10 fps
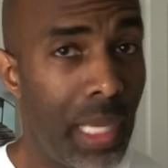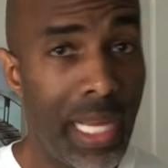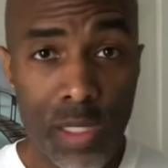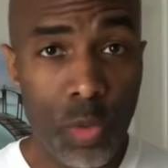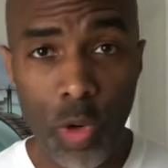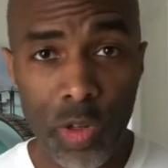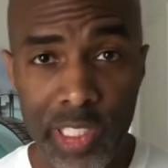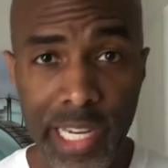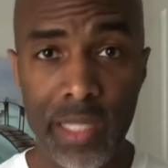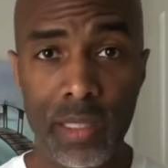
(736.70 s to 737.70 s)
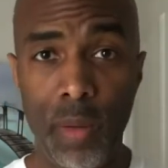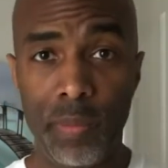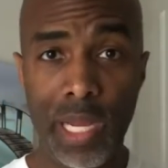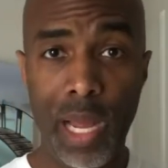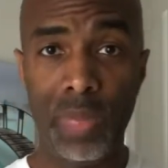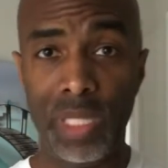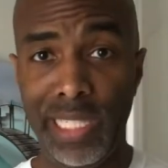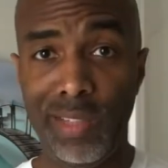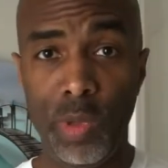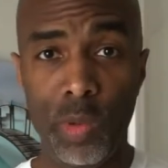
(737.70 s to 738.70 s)
Has it worked yet? I mean, I
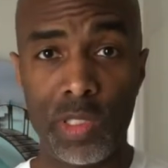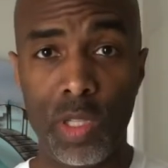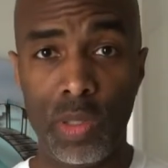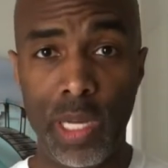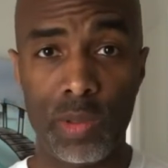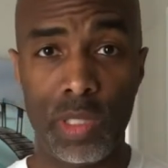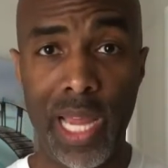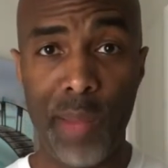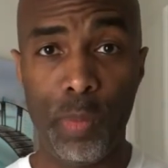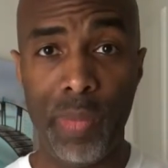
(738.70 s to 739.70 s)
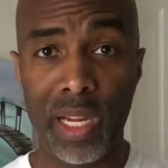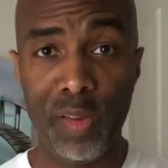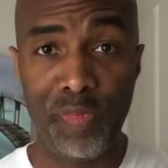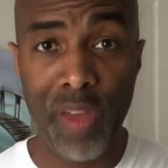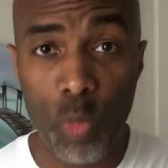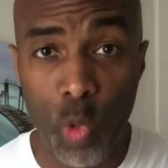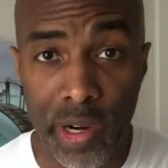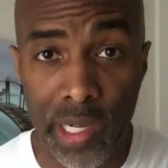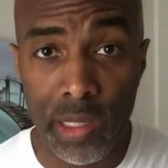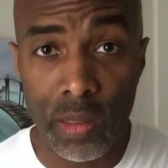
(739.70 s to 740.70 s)
believe we were told that was going to happen back in
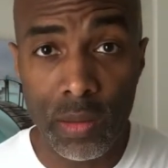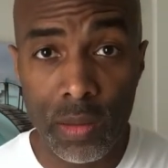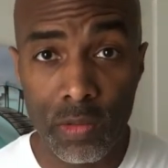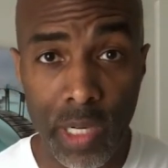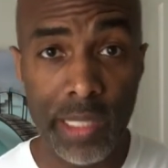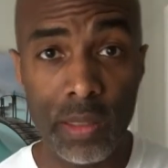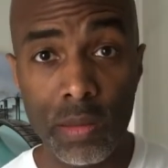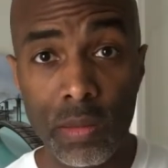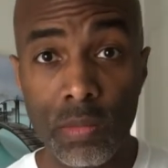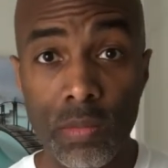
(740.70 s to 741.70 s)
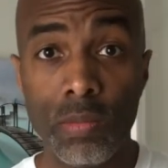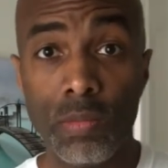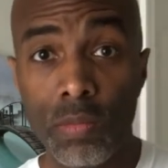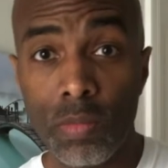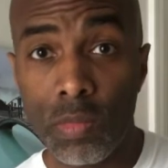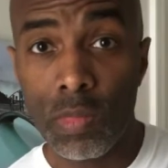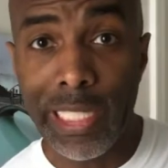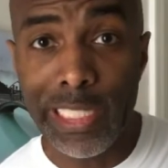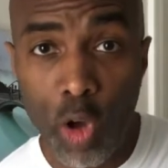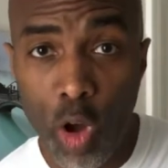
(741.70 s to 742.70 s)
February, right?
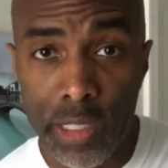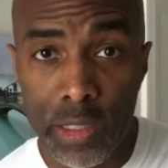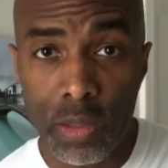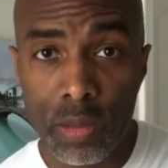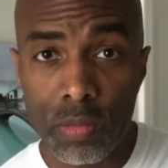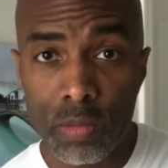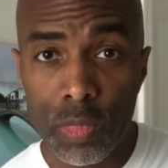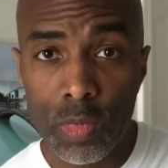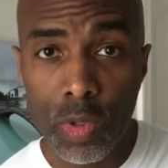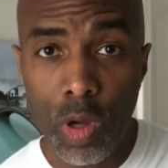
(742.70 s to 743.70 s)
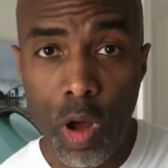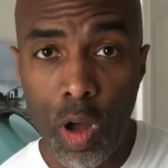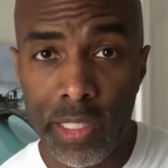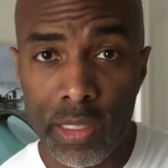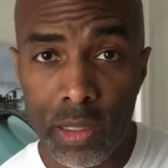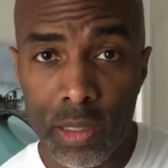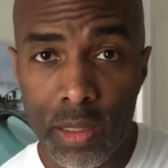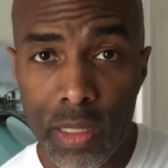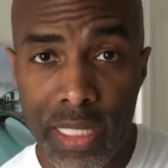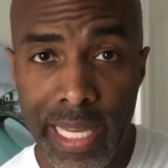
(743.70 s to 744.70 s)
It's August
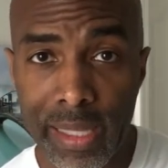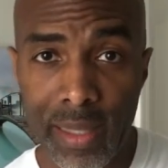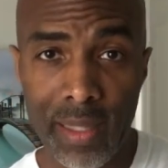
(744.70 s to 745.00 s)
10th.